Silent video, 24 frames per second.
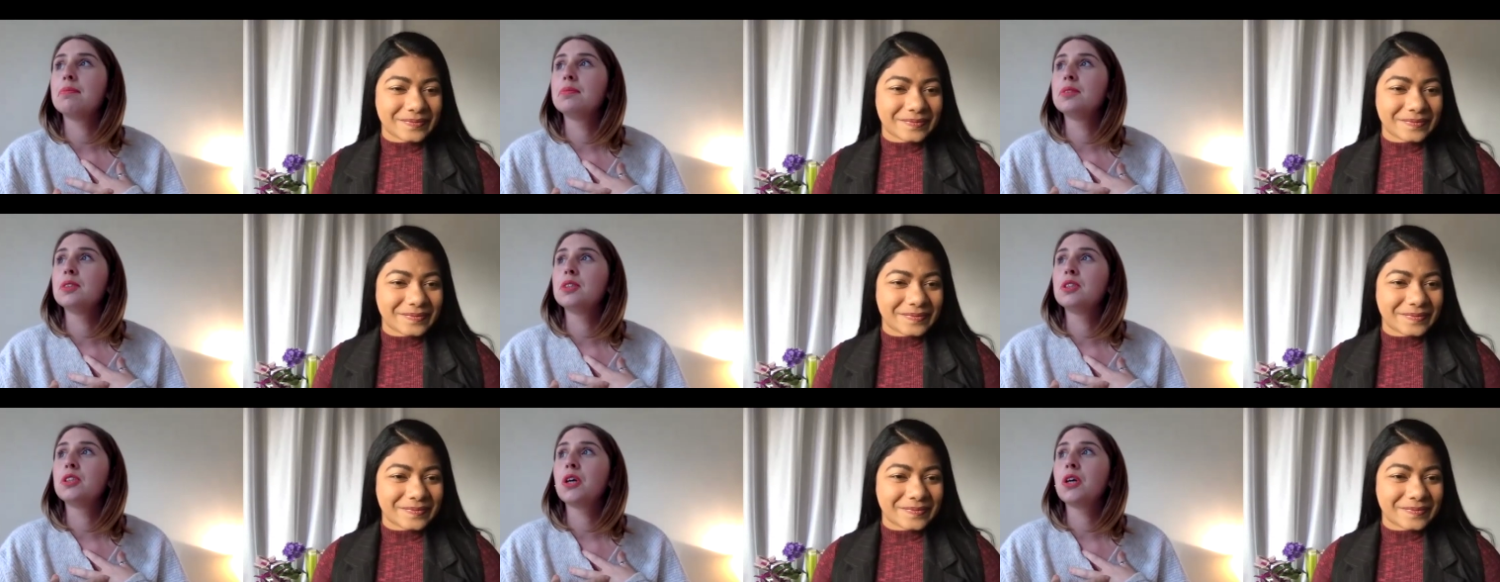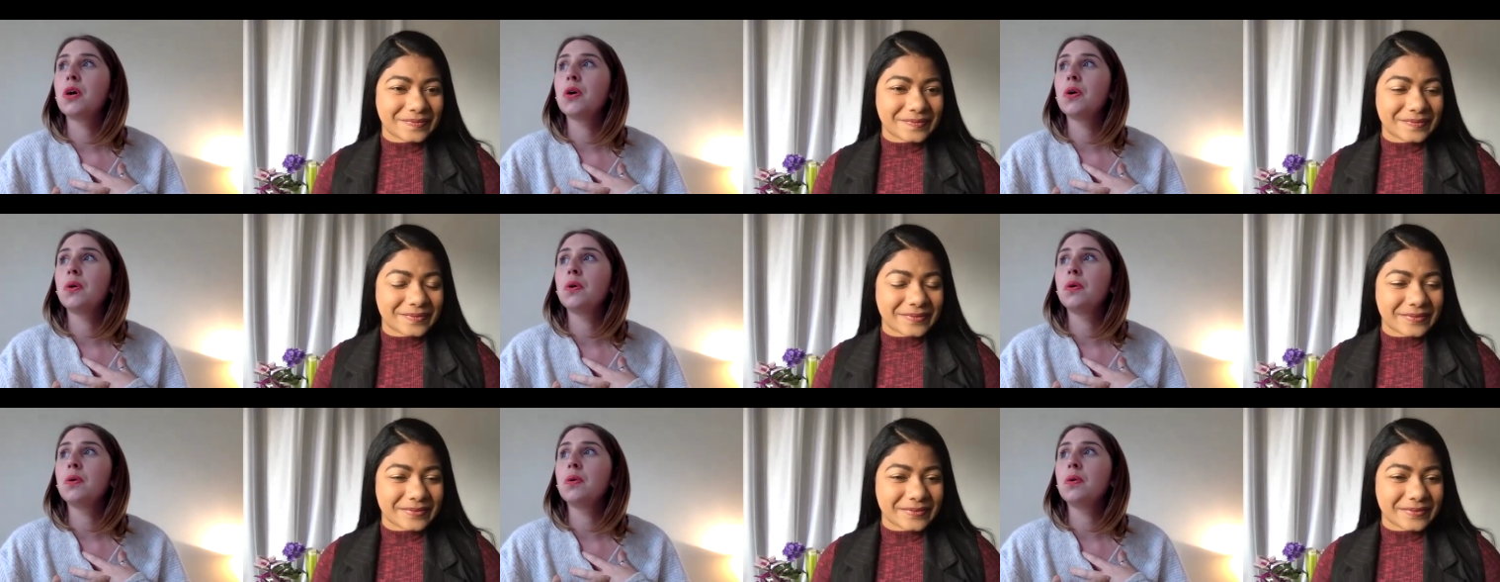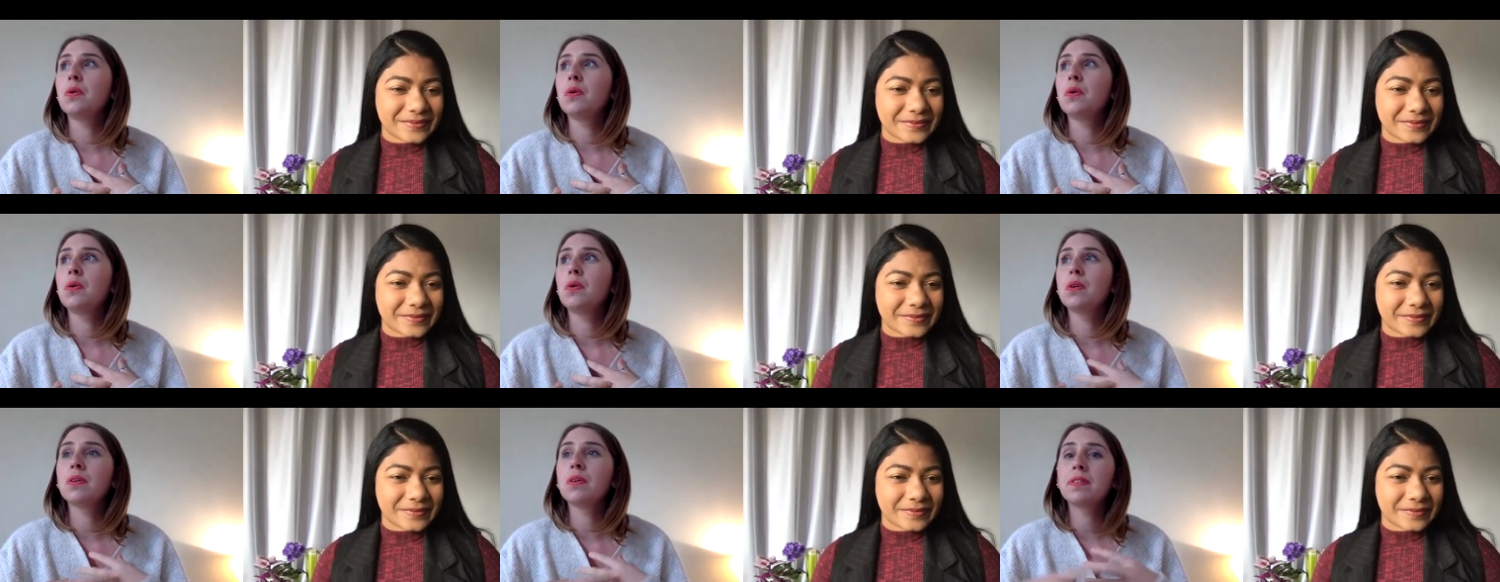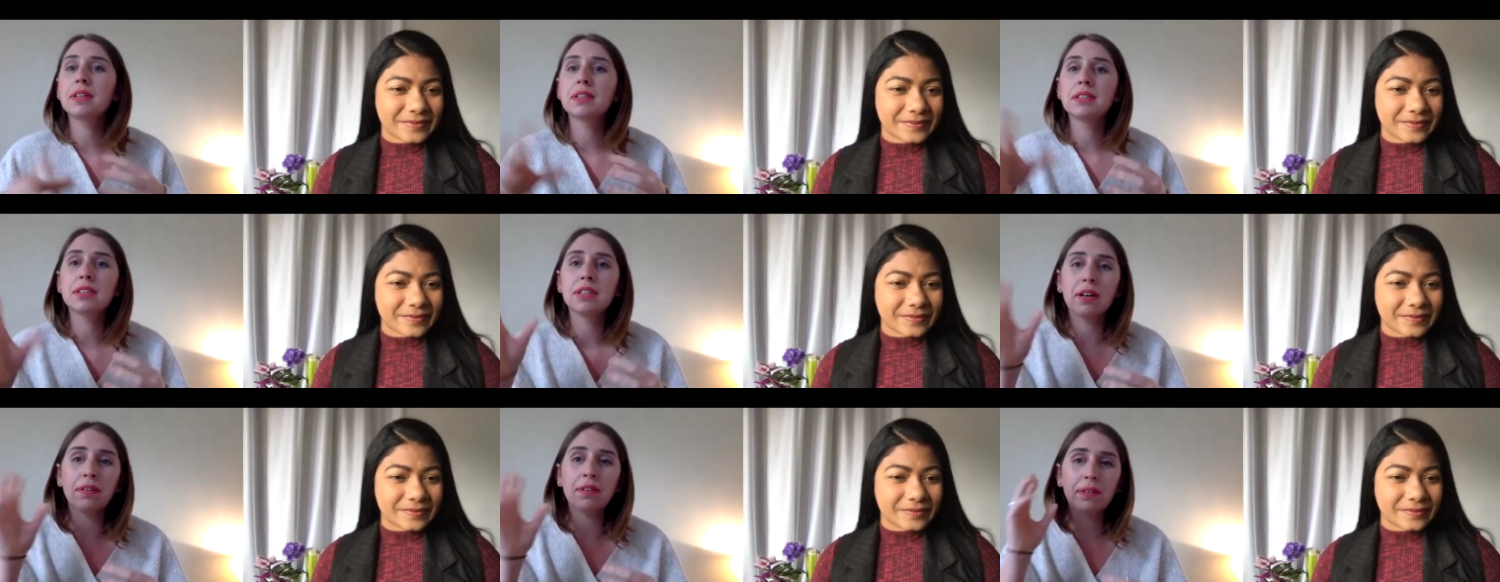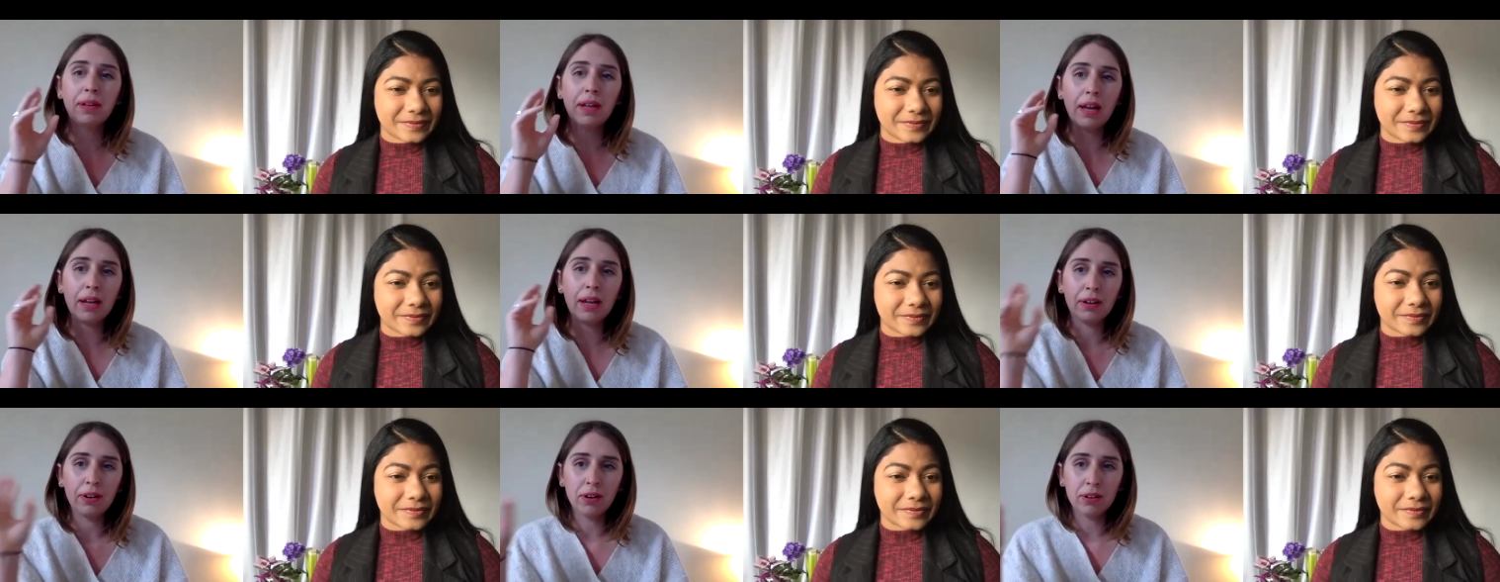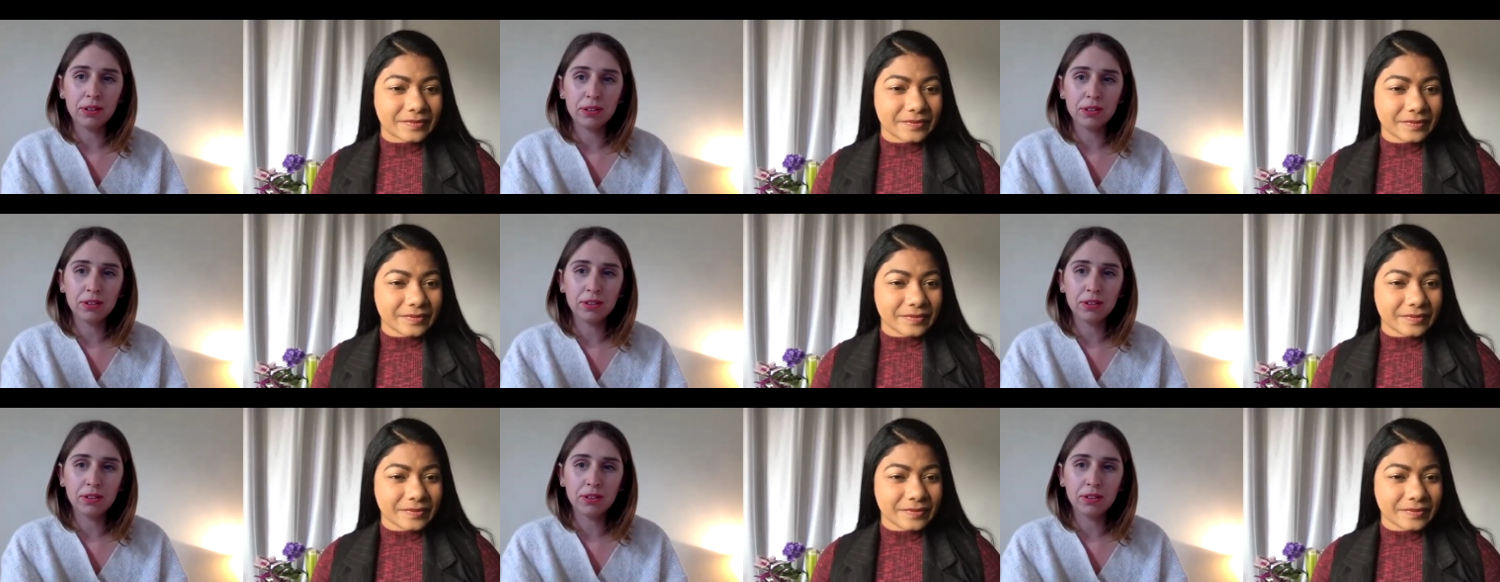Speaker 1: So all of the stuff that had gone to